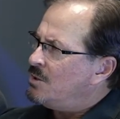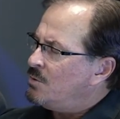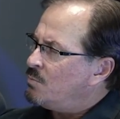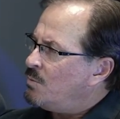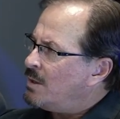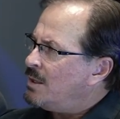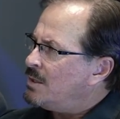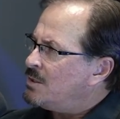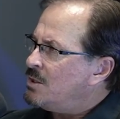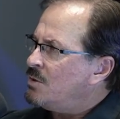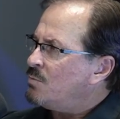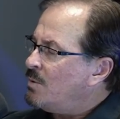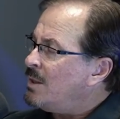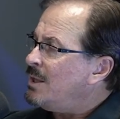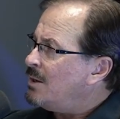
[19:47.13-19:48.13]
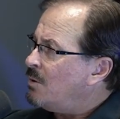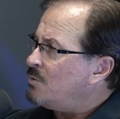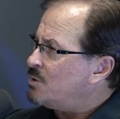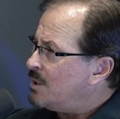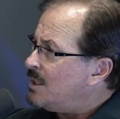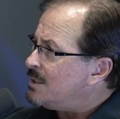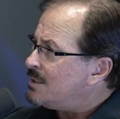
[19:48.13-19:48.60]
do you really, do you really
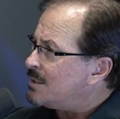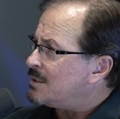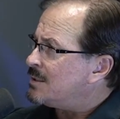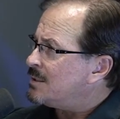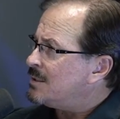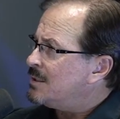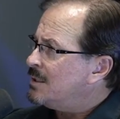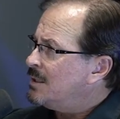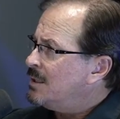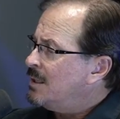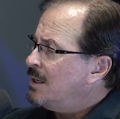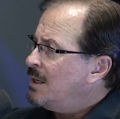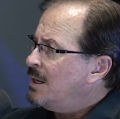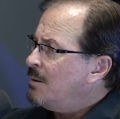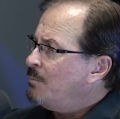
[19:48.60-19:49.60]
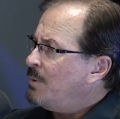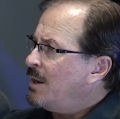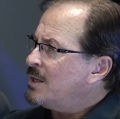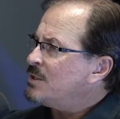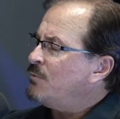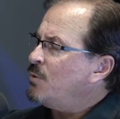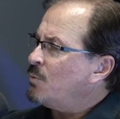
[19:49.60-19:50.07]
know Jesus? Yeah.
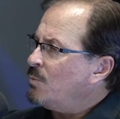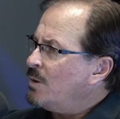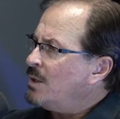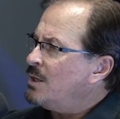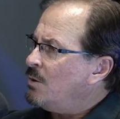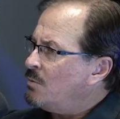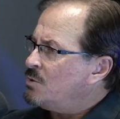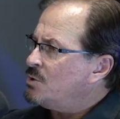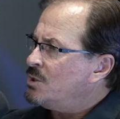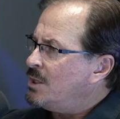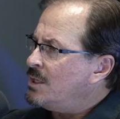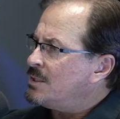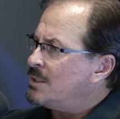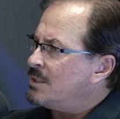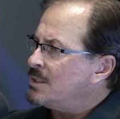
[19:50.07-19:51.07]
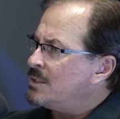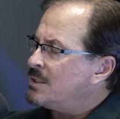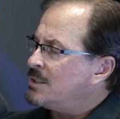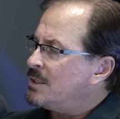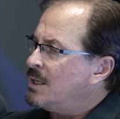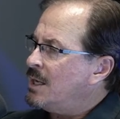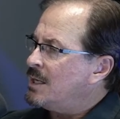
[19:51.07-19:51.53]
Because if you really know
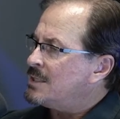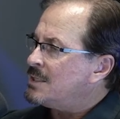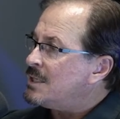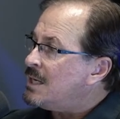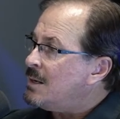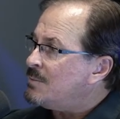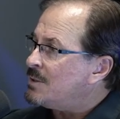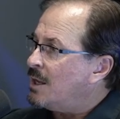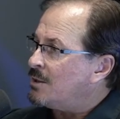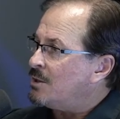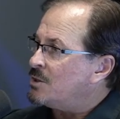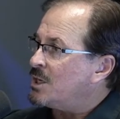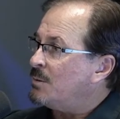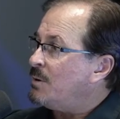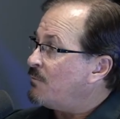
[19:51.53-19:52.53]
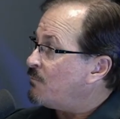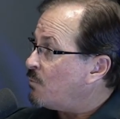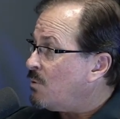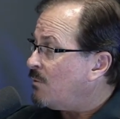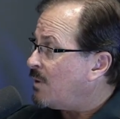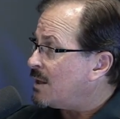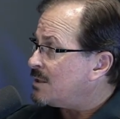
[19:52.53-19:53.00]
Jesus, it seems like there's going to be
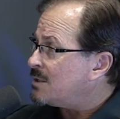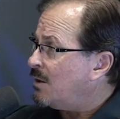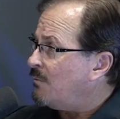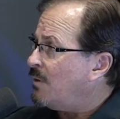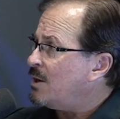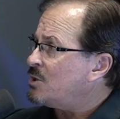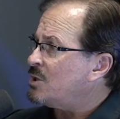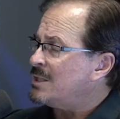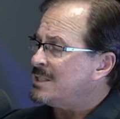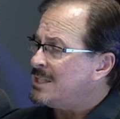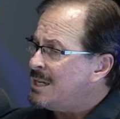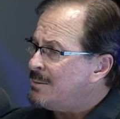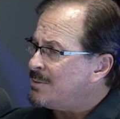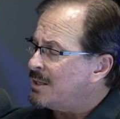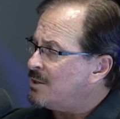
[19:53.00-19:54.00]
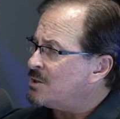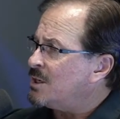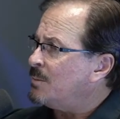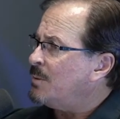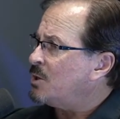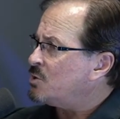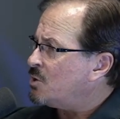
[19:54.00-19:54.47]
fruit of that salvation. Mm-hmm. It seems like there's
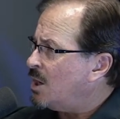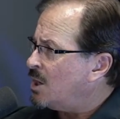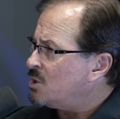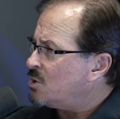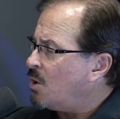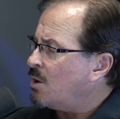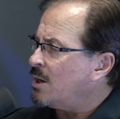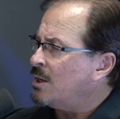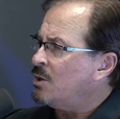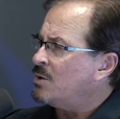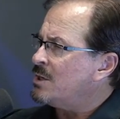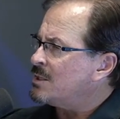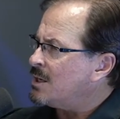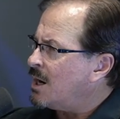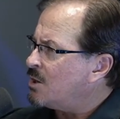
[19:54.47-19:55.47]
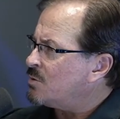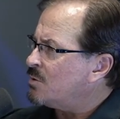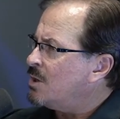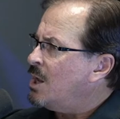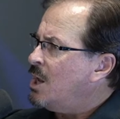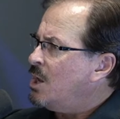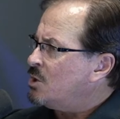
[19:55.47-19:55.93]
going to be a changed heart and your desires
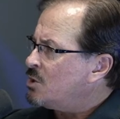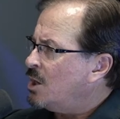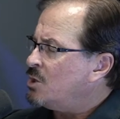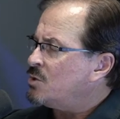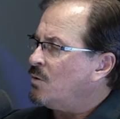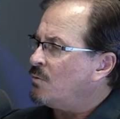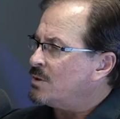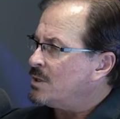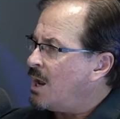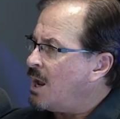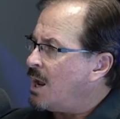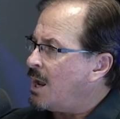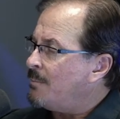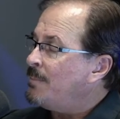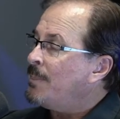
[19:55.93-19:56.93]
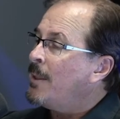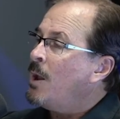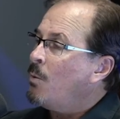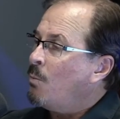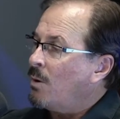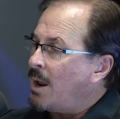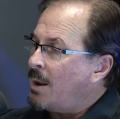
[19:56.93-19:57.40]
will change over time.
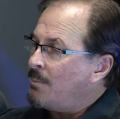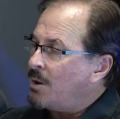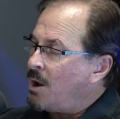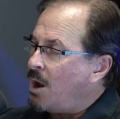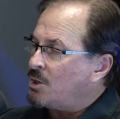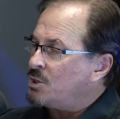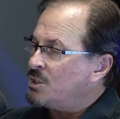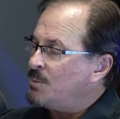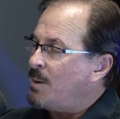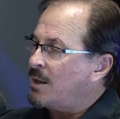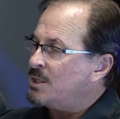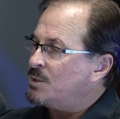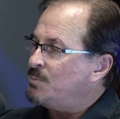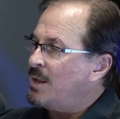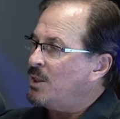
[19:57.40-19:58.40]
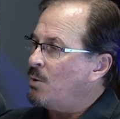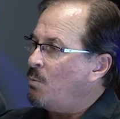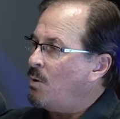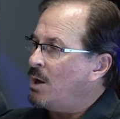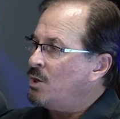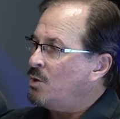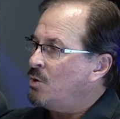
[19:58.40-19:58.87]
What I'm cautious about is being the
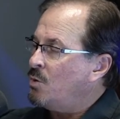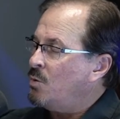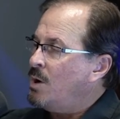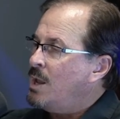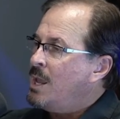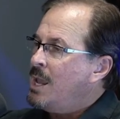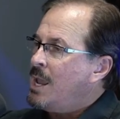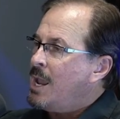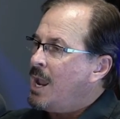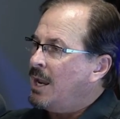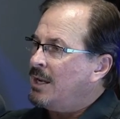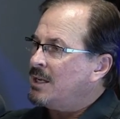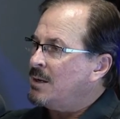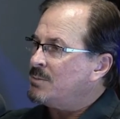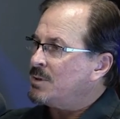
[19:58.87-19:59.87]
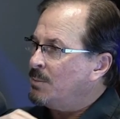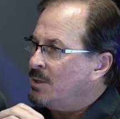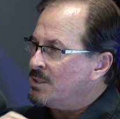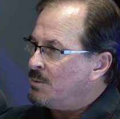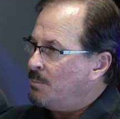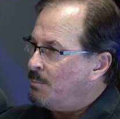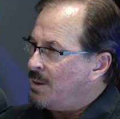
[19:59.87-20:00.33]
one who, anytime someone
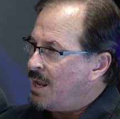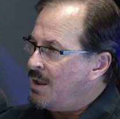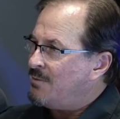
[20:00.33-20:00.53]
doesn't